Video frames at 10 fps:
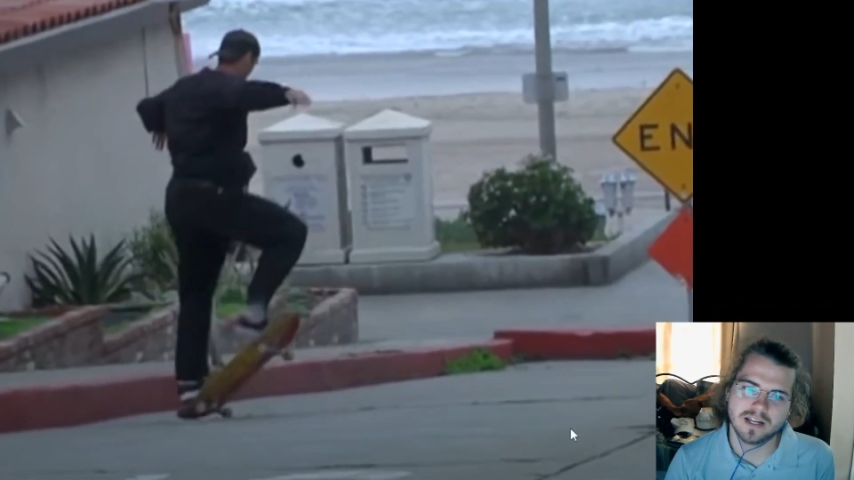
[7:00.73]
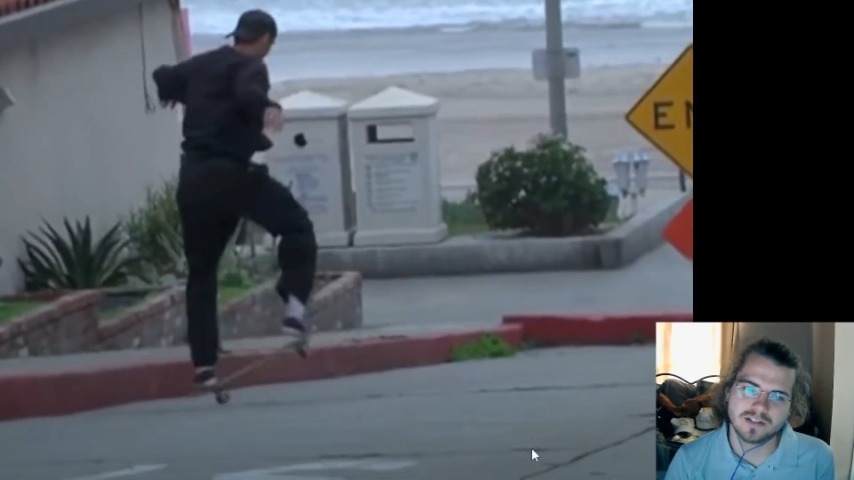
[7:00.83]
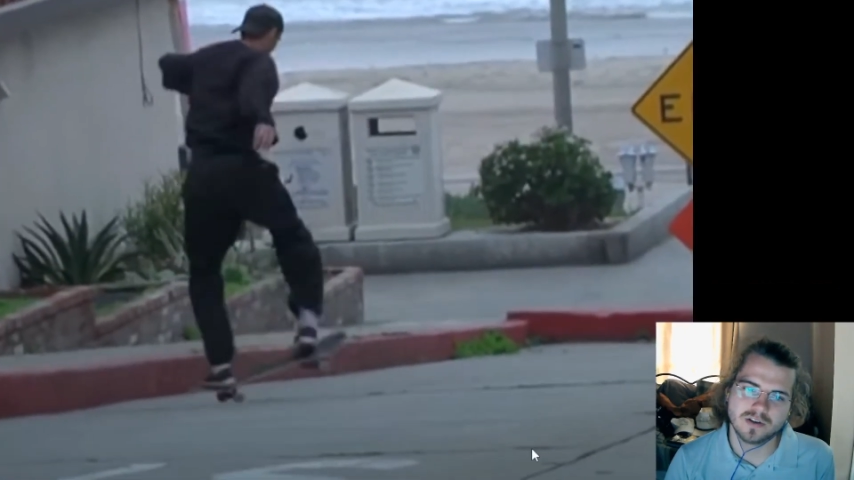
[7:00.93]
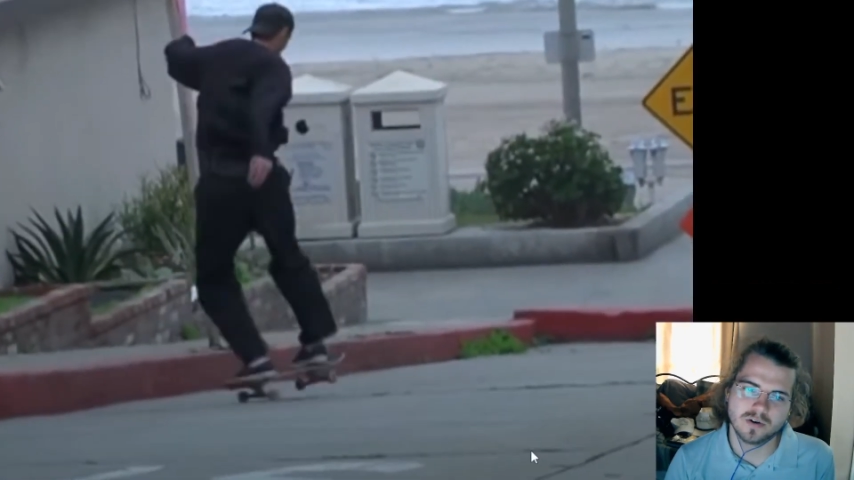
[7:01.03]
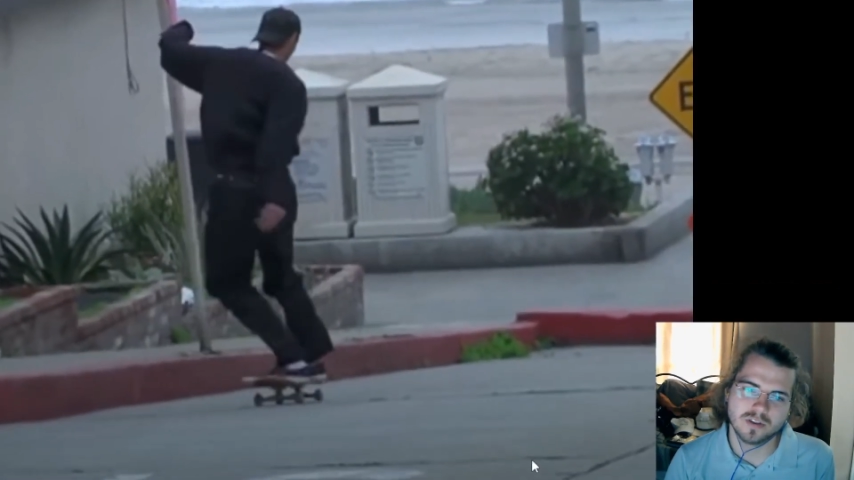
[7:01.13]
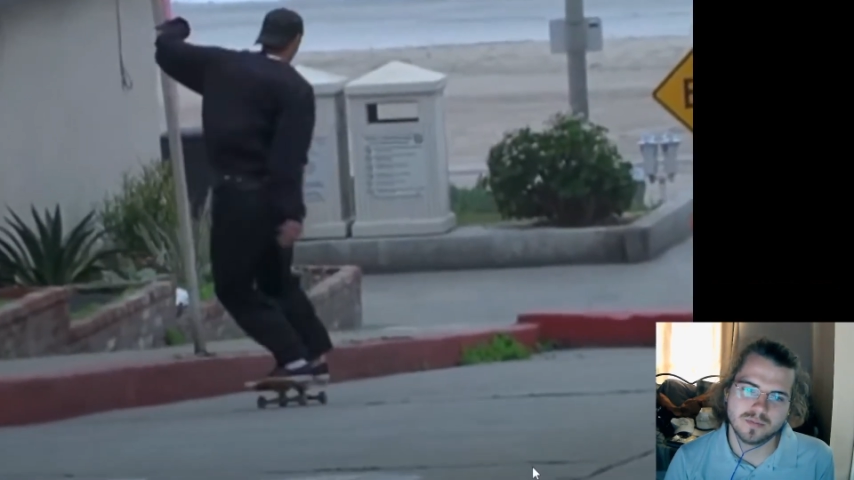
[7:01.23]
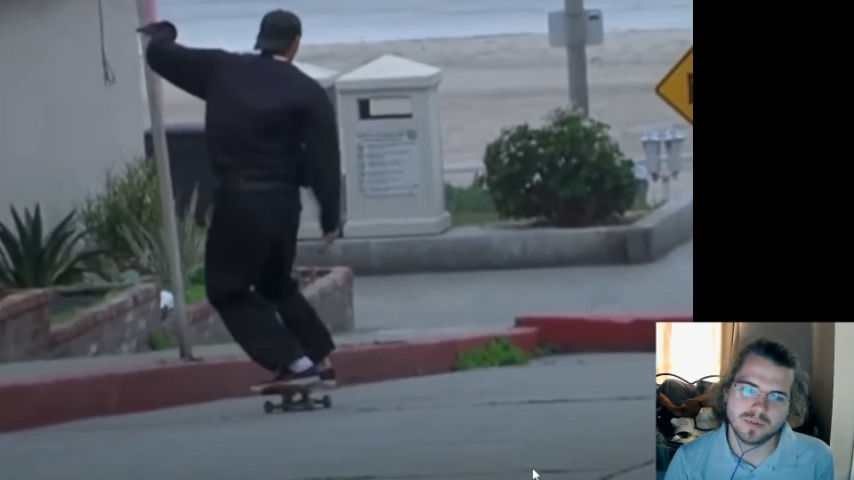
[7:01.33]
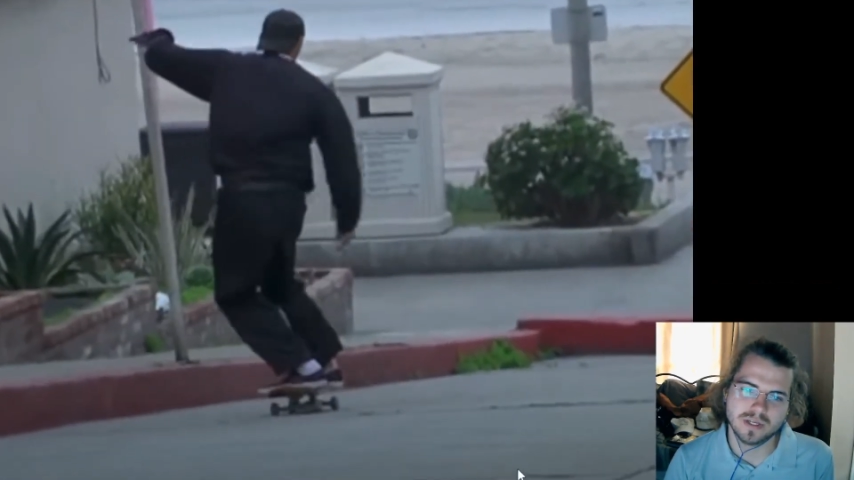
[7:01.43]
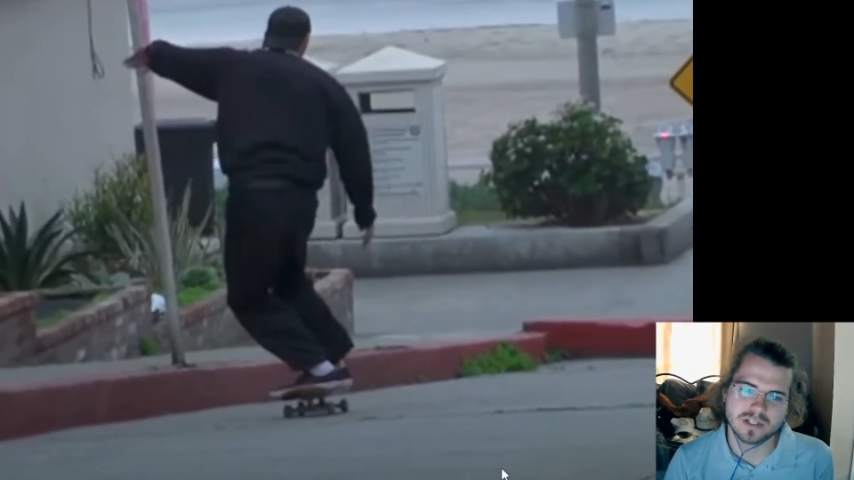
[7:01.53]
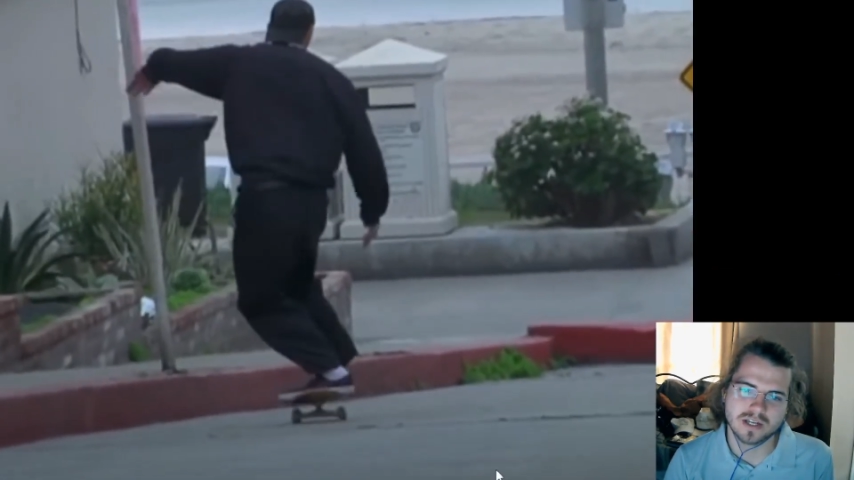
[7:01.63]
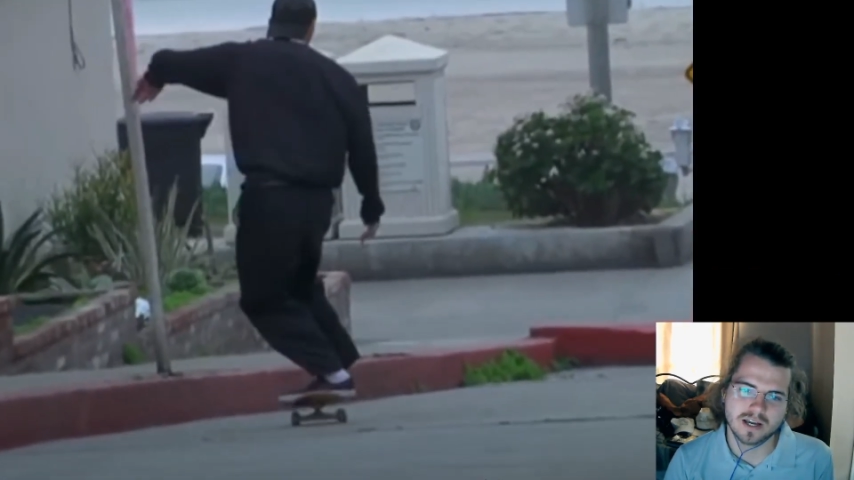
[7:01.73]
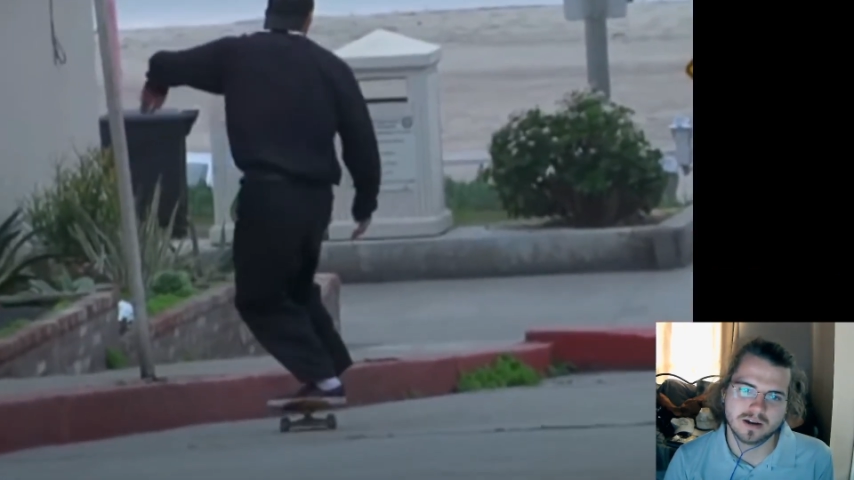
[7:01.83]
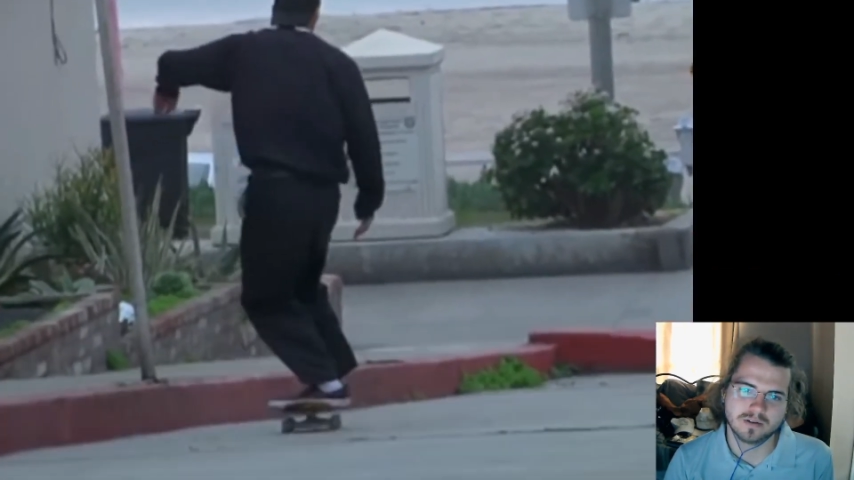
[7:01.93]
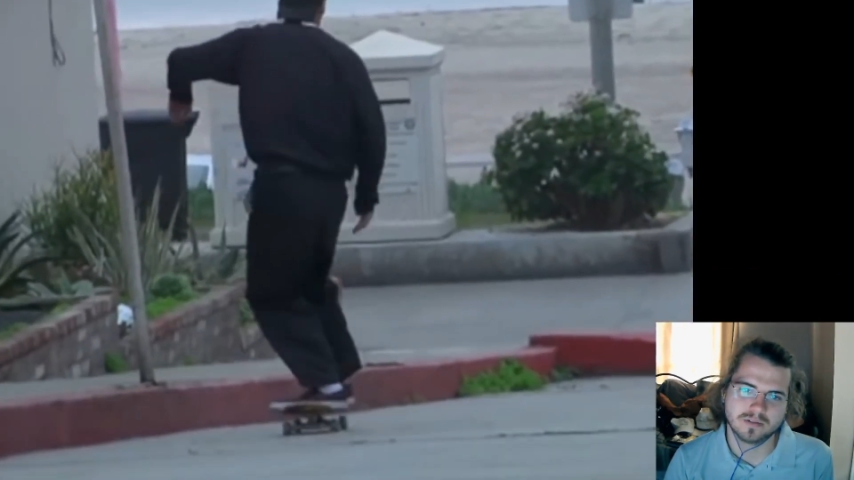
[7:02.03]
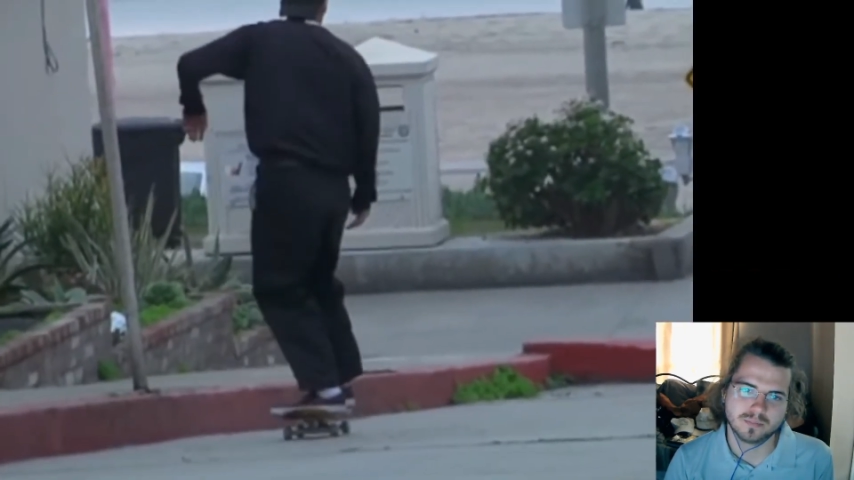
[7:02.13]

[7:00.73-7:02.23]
he's going to the beach now.